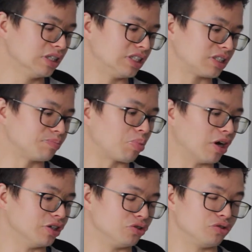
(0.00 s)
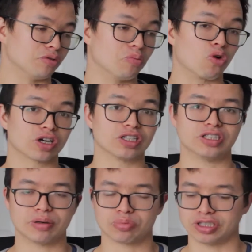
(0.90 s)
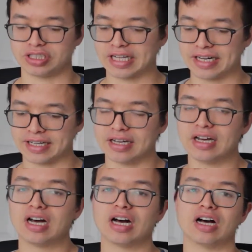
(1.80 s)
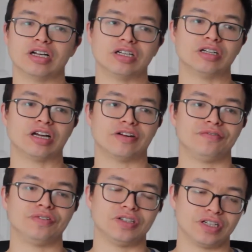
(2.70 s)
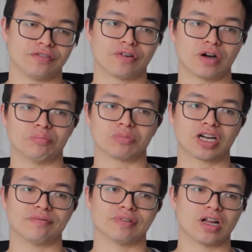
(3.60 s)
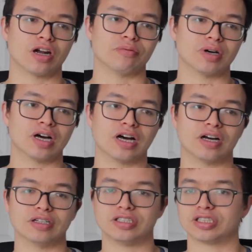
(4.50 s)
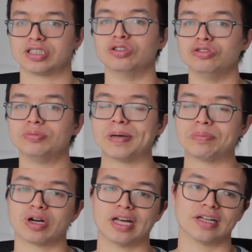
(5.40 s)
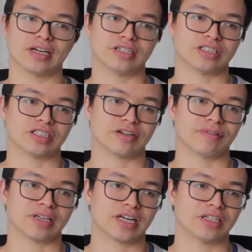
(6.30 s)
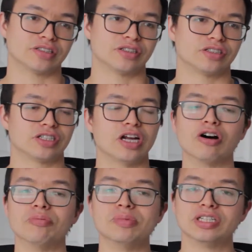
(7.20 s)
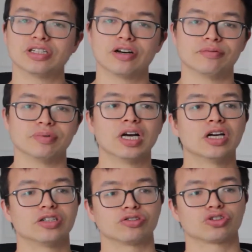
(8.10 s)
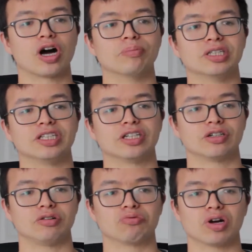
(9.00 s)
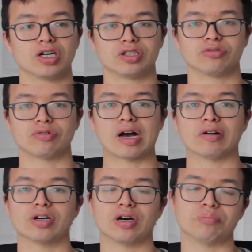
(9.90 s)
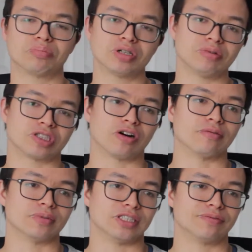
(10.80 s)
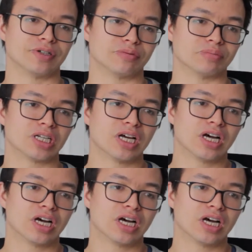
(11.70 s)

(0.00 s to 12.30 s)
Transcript: just brought into a more contemporary setting, and feeding from kind of a lot of just newspaper headlines and stuff like that. So there's an element of social commentary running throughout pretty much all of these films,